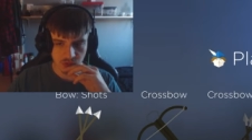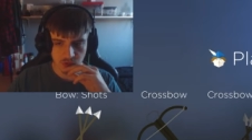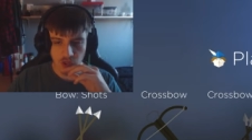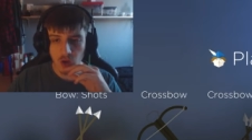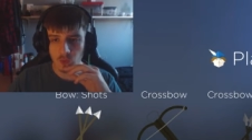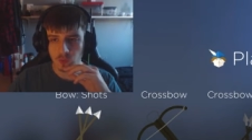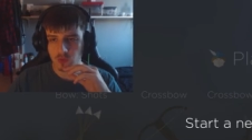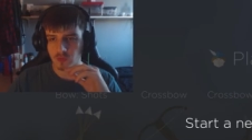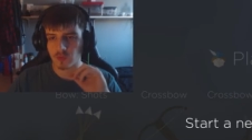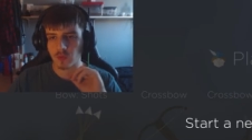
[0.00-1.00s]
No, no,
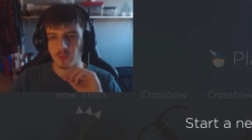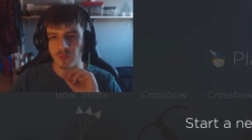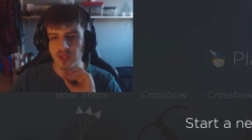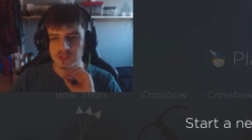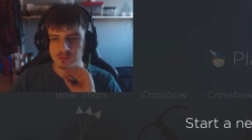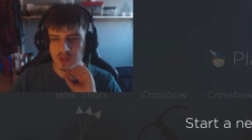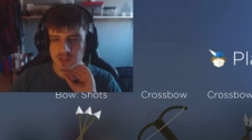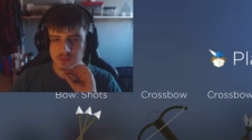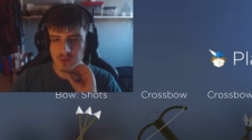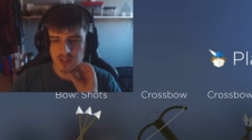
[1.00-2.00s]
no, no. Base,
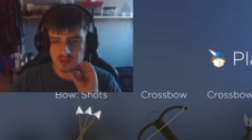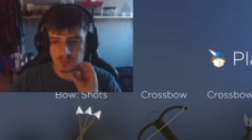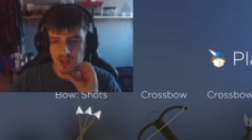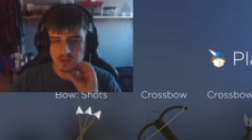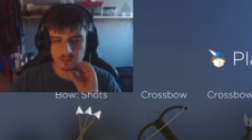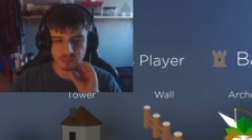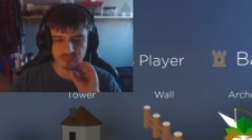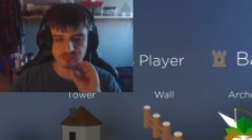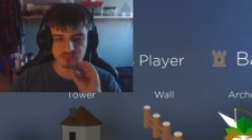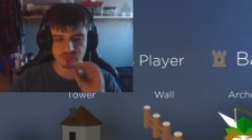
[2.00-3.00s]
base, base, base.
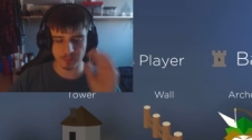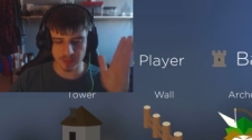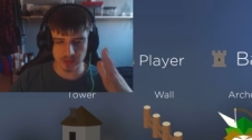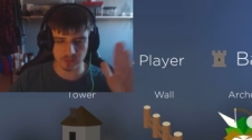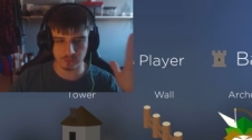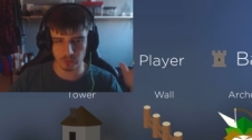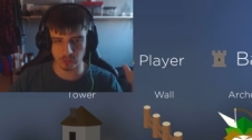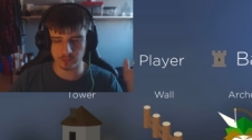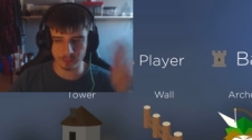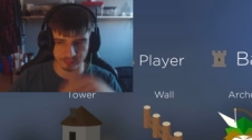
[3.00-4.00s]
Base, face.